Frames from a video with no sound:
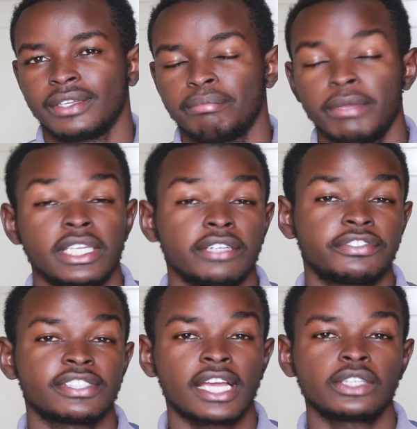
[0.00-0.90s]
Many have
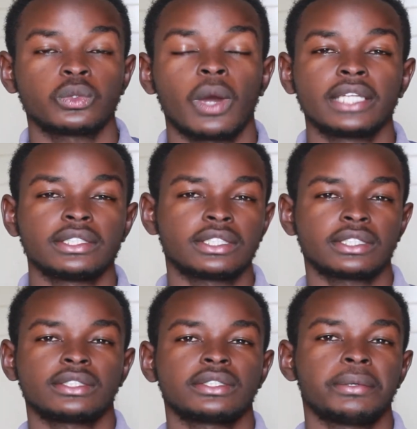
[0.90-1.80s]
tried to
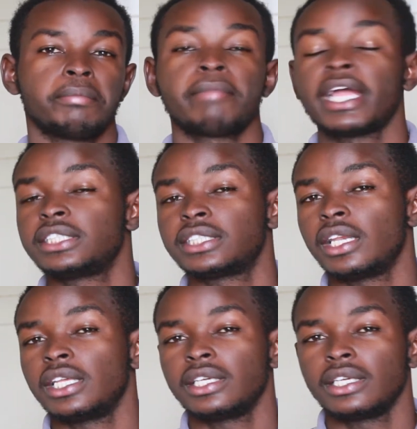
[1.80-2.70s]
answer
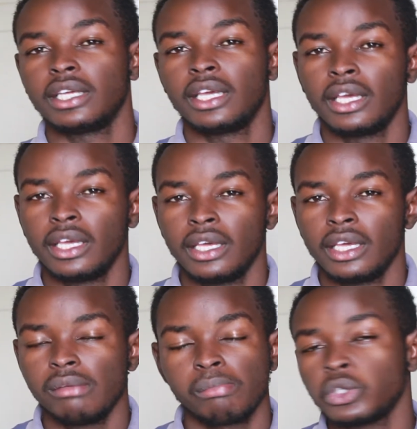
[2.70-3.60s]
mentally,
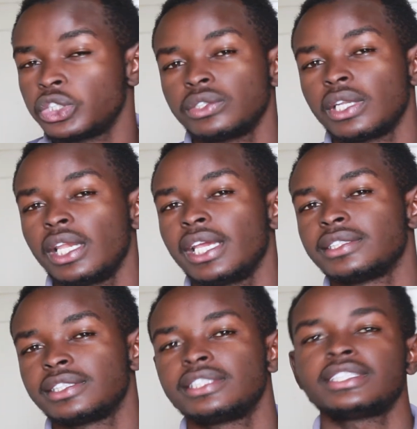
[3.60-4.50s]
emotionally
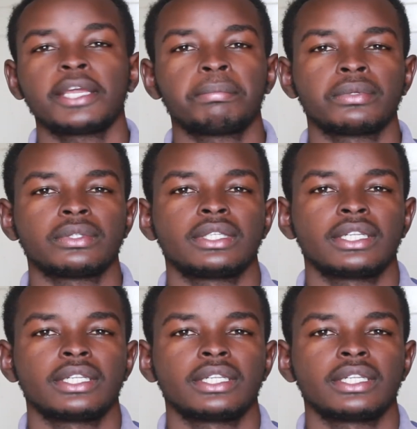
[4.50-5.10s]
unstable.